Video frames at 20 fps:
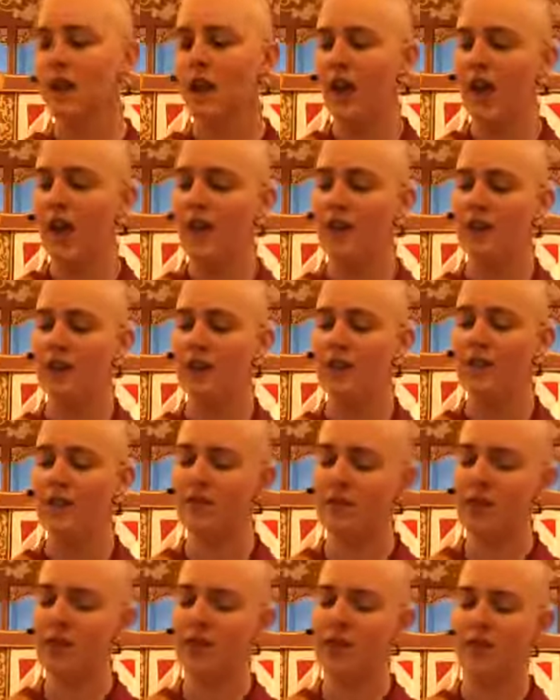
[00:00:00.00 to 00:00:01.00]
And in
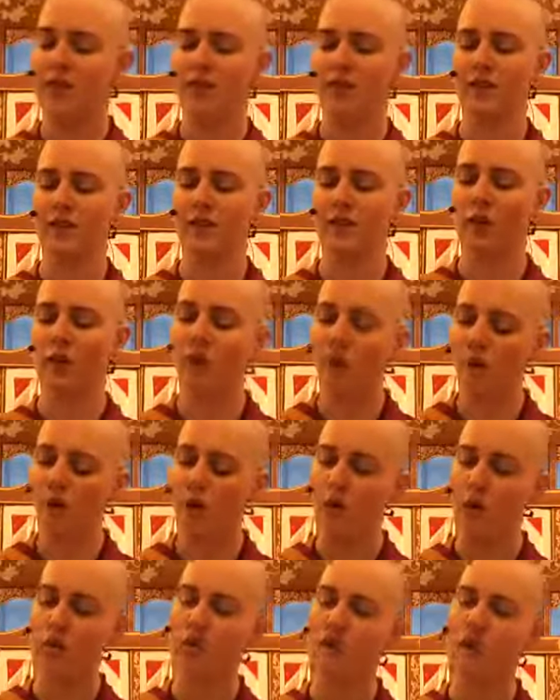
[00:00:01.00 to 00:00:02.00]
theory, the
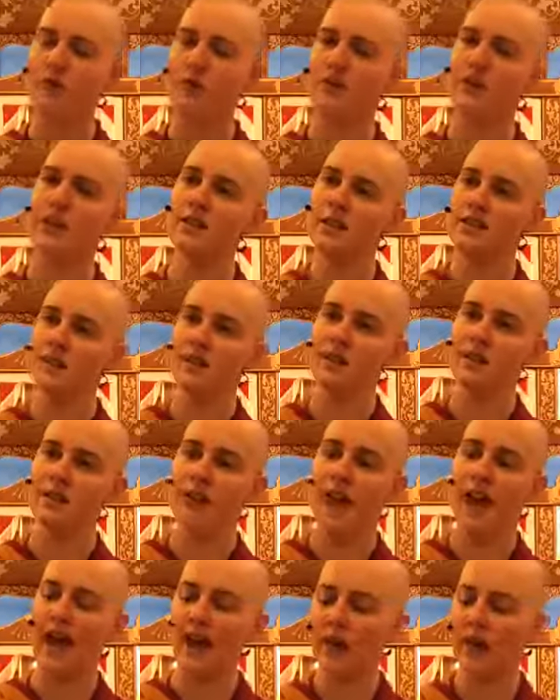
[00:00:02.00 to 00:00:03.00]
goal of things in this
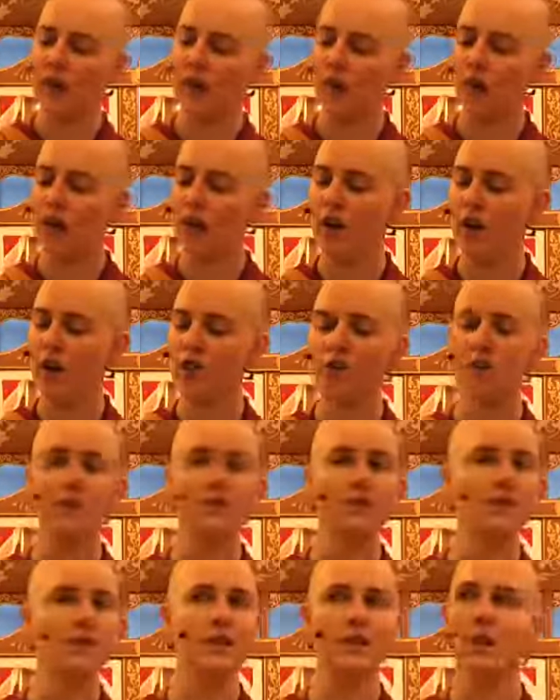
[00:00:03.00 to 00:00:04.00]
category are just
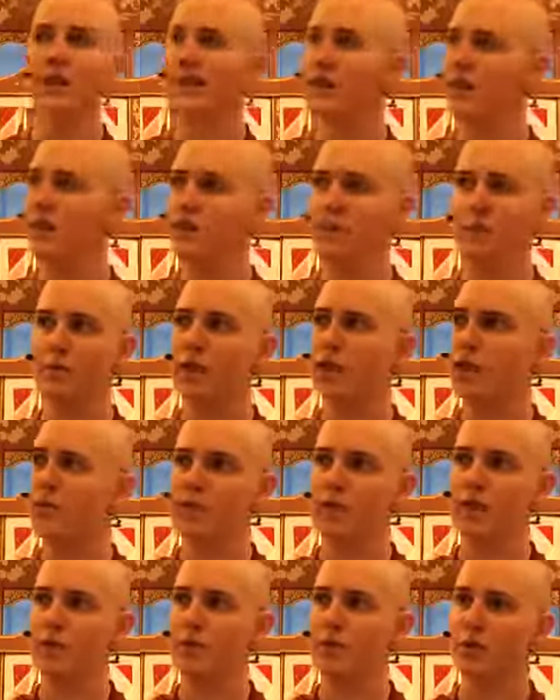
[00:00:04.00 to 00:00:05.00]
to get another perfect
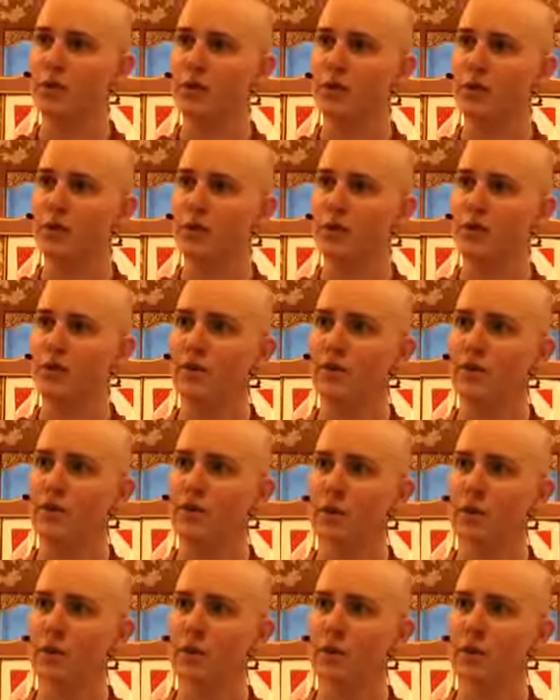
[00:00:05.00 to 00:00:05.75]
human rebirth,